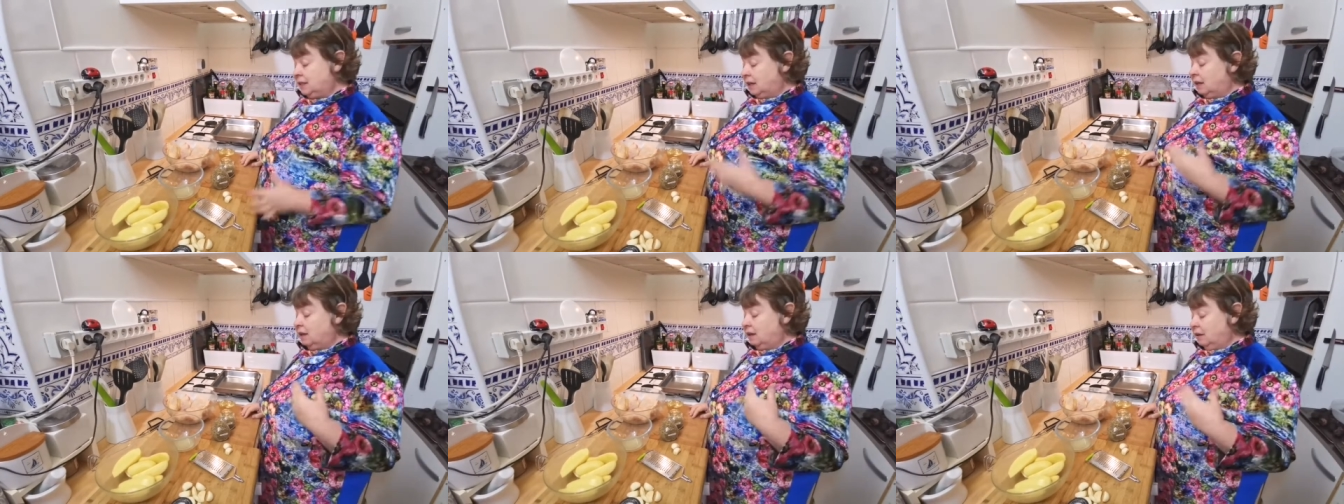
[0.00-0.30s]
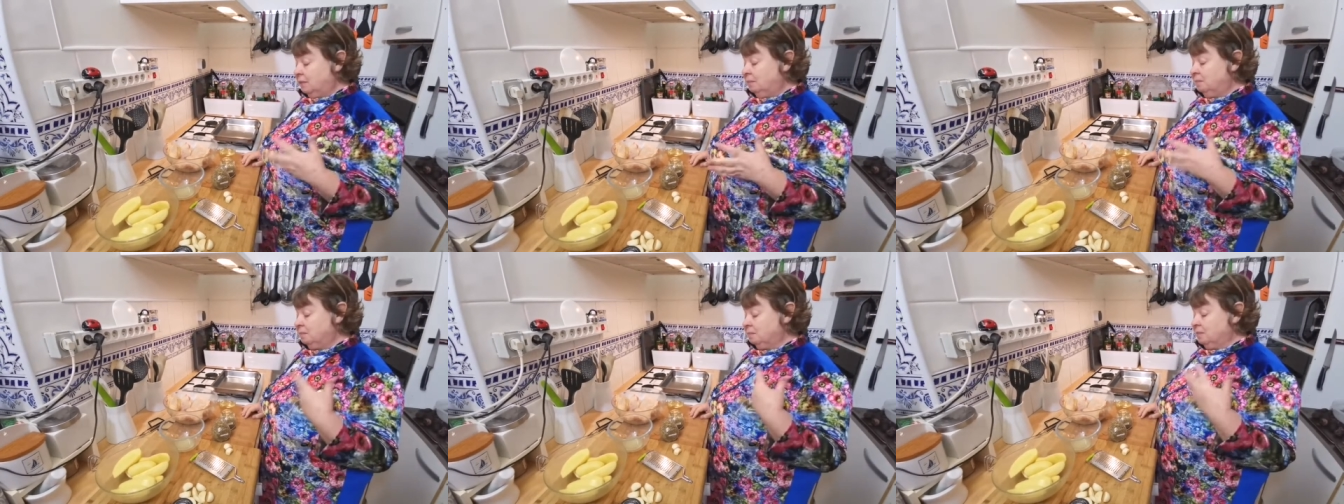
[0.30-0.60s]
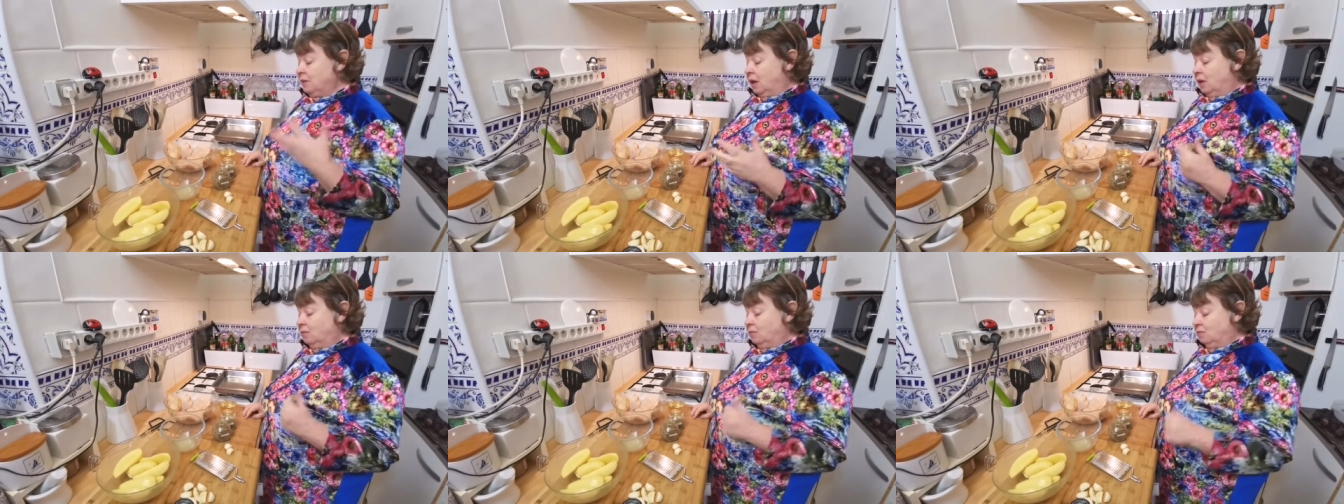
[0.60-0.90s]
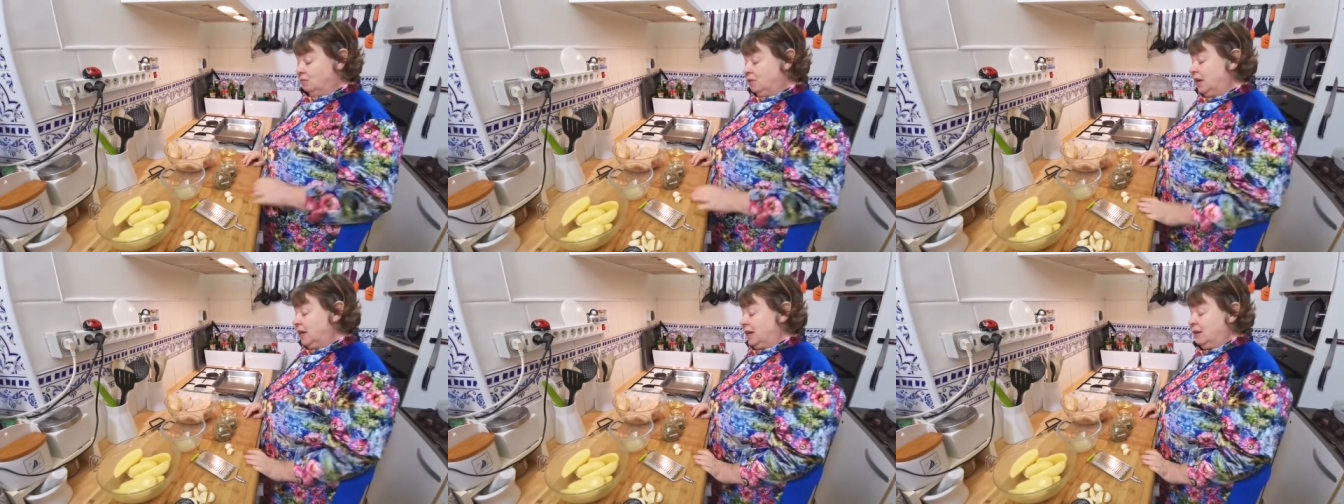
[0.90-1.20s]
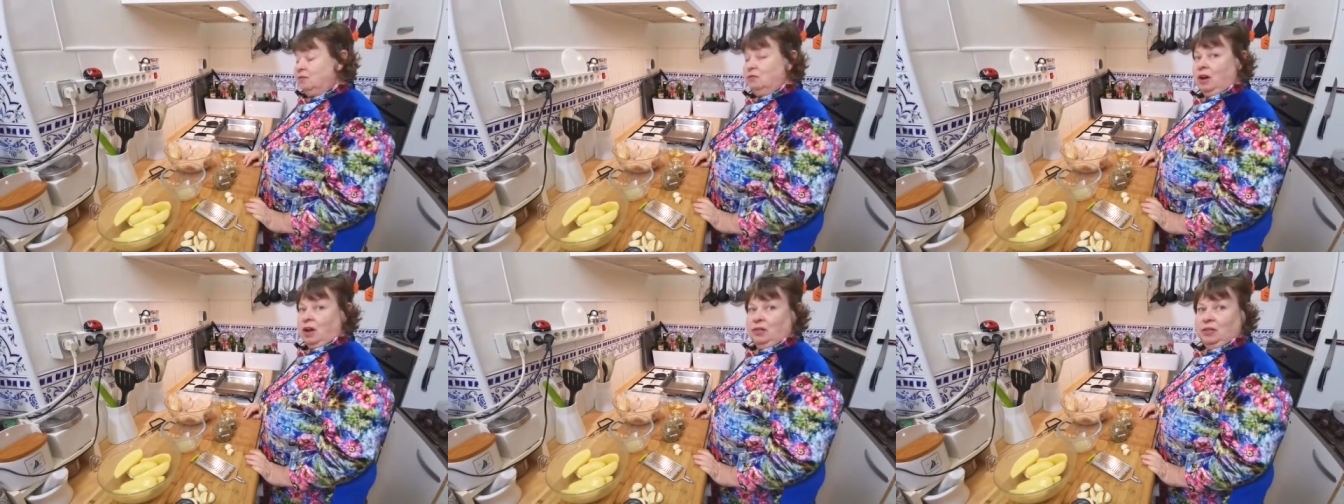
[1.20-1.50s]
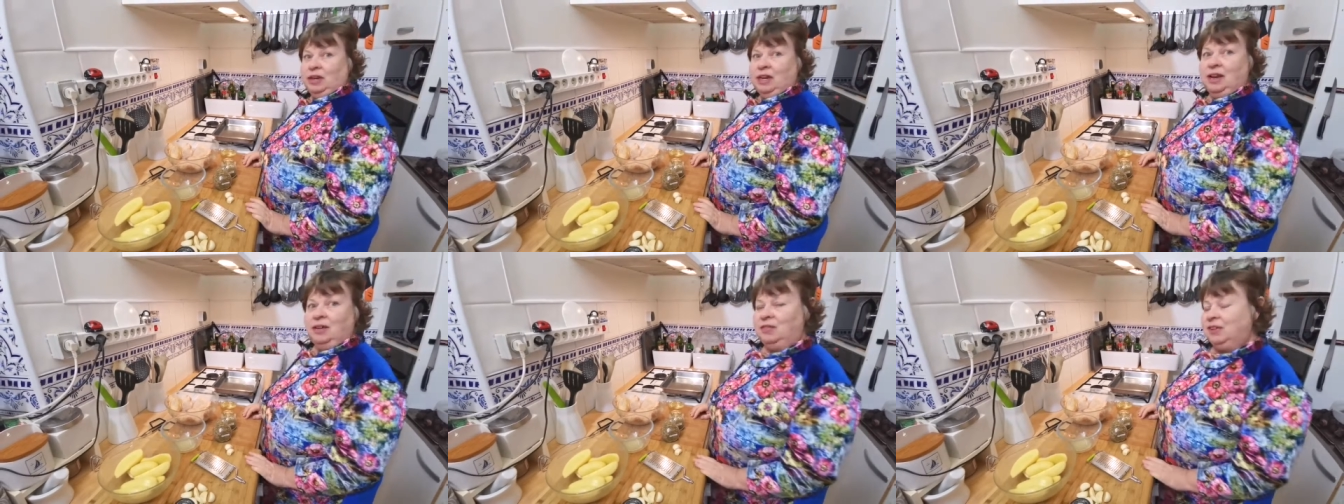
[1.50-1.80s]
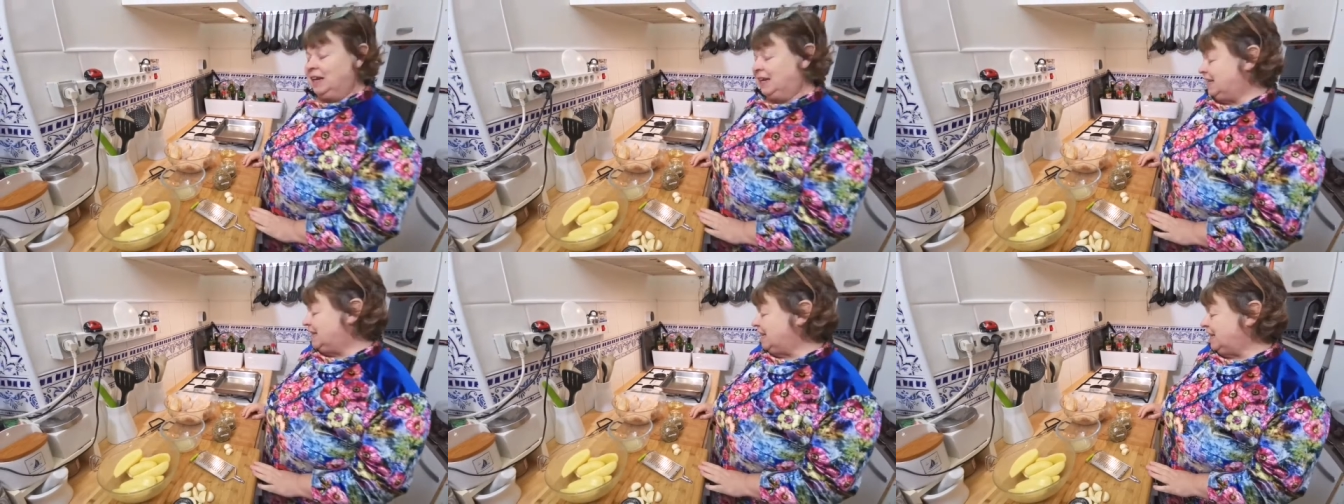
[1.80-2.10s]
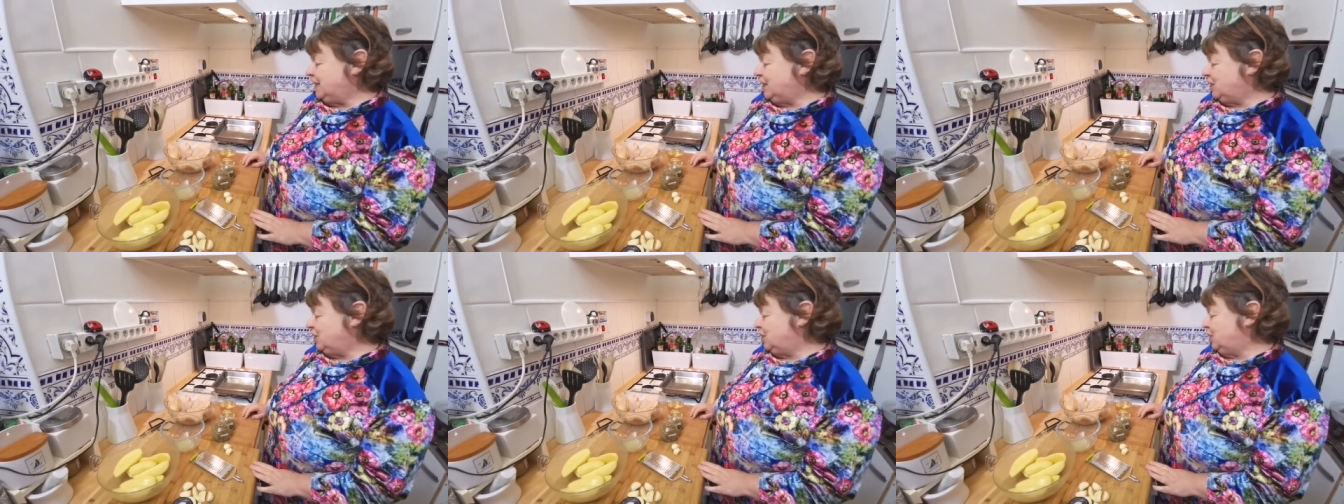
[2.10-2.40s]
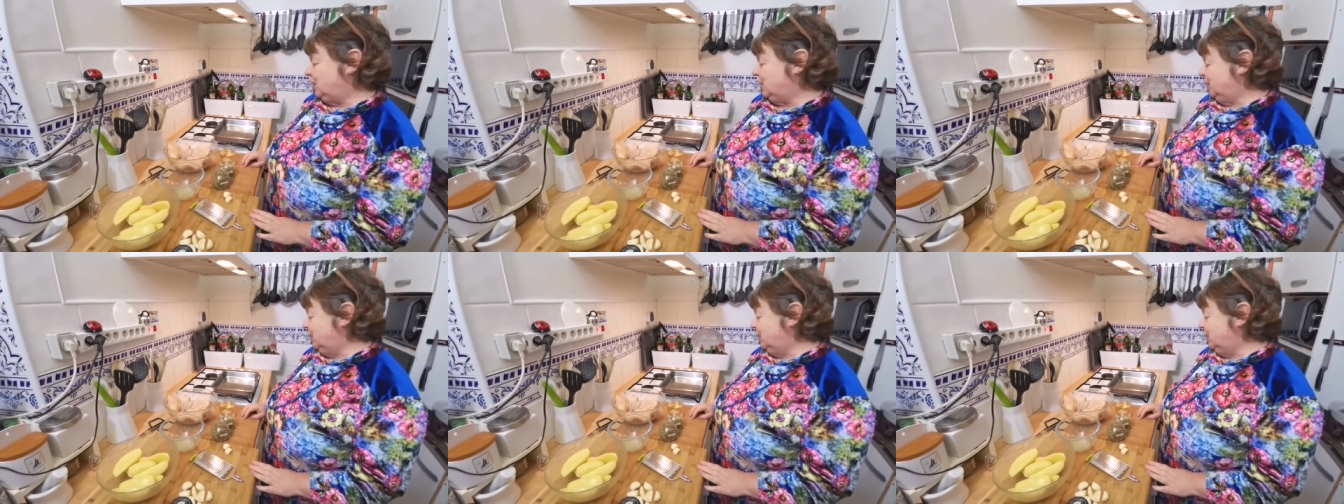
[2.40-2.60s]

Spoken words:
a really rather lovely dish.